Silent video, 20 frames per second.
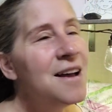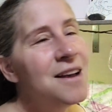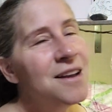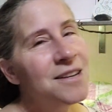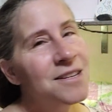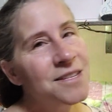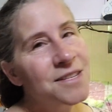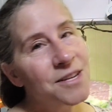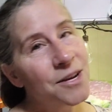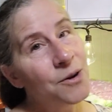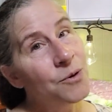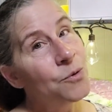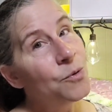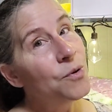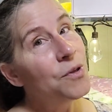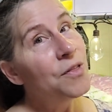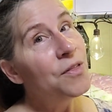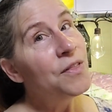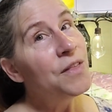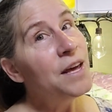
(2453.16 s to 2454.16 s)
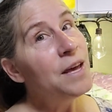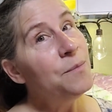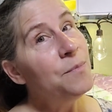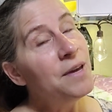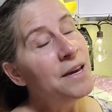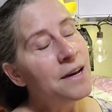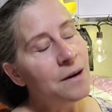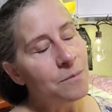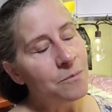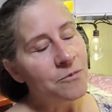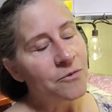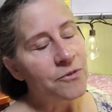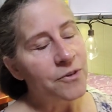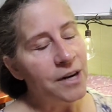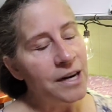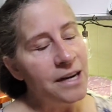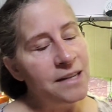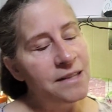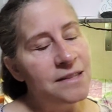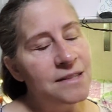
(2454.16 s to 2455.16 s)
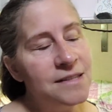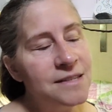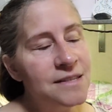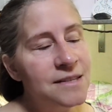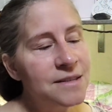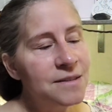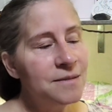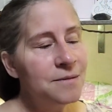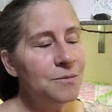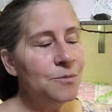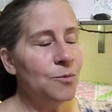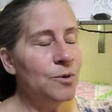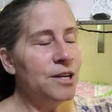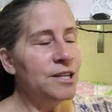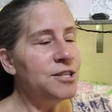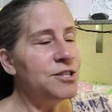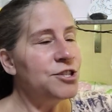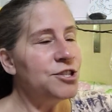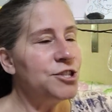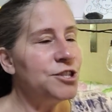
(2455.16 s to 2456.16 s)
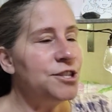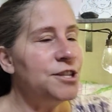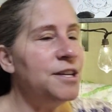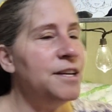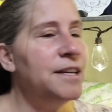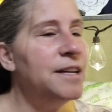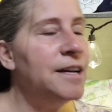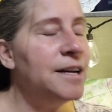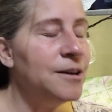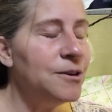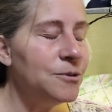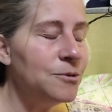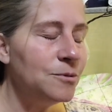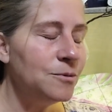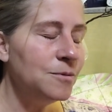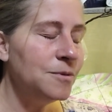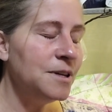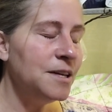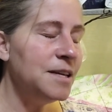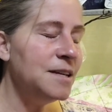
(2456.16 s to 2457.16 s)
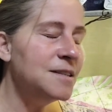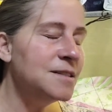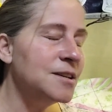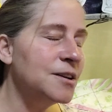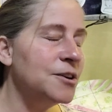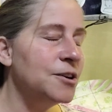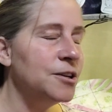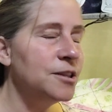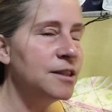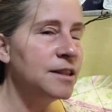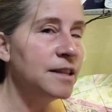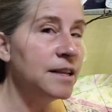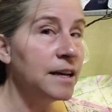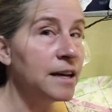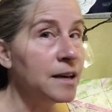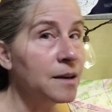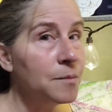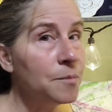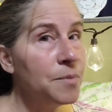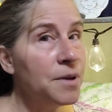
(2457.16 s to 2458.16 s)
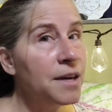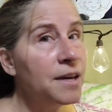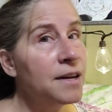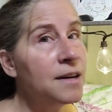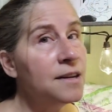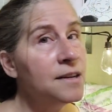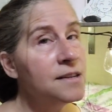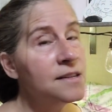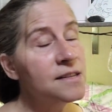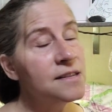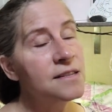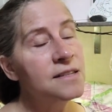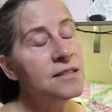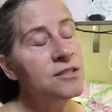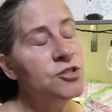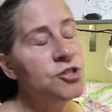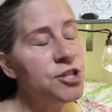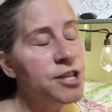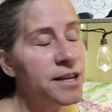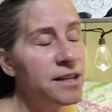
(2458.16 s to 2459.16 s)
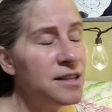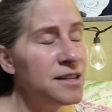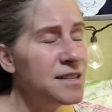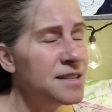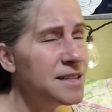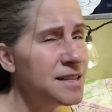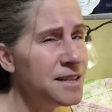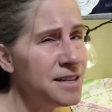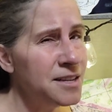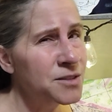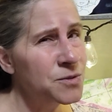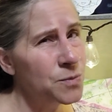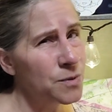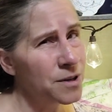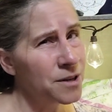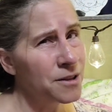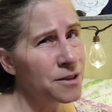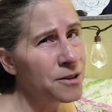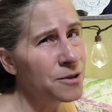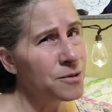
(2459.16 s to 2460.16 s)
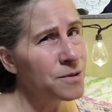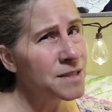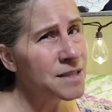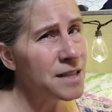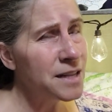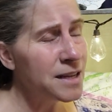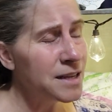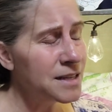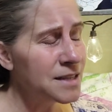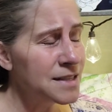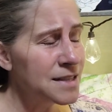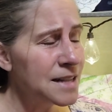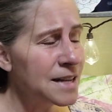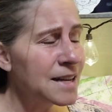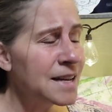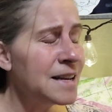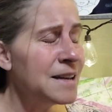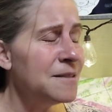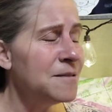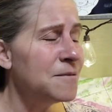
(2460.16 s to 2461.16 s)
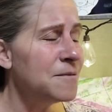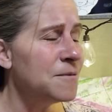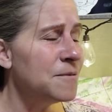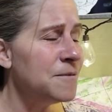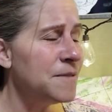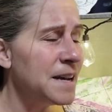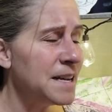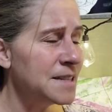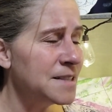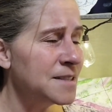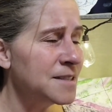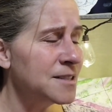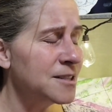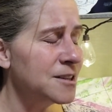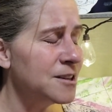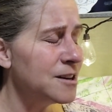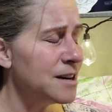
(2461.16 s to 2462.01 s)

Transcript: So they become friends, which, you know, is a good thing, because jealousy is one of those things that can fester